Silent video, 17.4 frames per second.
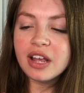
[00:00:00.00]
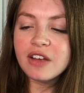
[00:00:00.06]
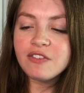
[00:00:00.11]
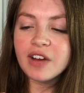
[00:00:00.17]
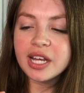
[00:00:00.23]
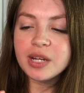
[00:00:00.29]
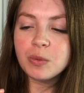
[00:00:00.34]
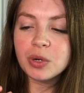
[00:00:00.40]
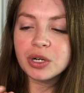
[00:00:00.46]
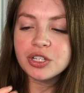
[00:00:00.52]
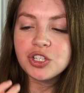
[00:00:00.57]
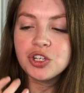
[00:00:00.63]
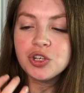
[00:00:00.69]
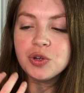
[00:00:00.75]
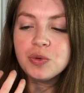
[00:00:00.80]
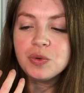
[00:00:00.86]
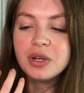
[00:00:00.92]
if I were
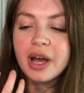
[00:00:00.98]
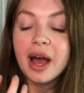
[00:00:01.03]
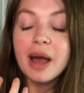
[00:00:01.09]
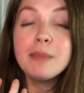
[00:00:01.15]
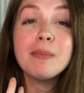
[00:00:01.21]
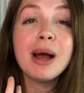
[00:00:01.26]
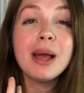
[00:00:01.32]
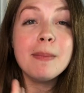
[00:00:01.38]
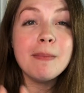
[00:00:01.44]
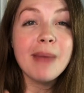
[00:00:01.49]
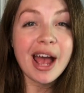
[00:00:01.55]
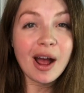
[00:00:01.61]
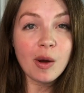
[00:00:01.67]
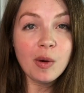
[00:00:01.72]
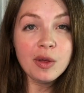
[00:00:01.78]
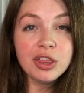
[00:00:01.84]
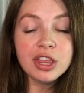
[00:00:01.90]
to cut my
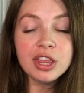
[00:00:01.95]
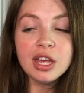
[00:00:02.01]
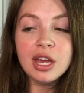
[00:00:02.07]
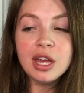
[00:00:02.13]
mouth,